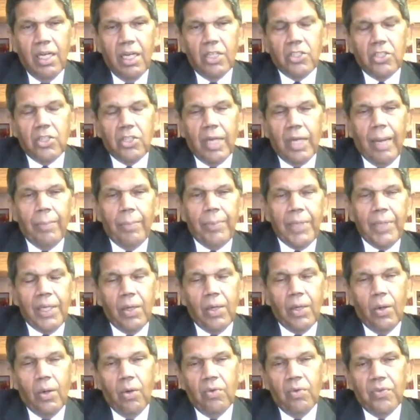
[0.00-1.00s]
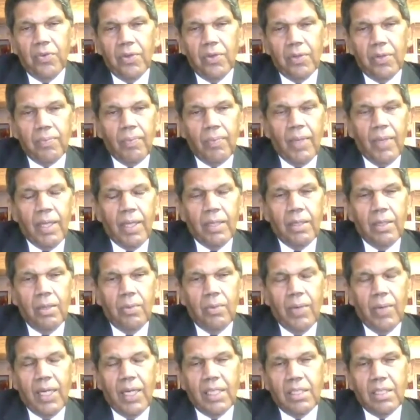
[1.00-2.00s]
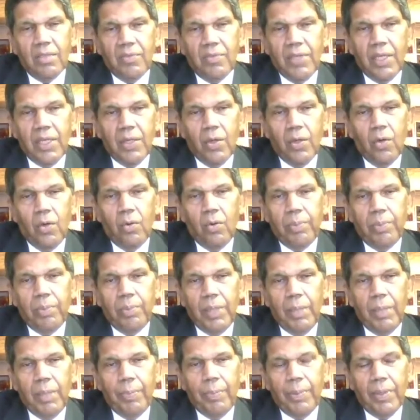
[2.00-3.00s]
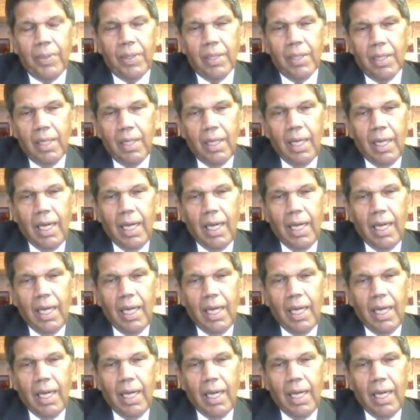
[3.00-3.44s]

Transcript: are trampling over the rights of their own people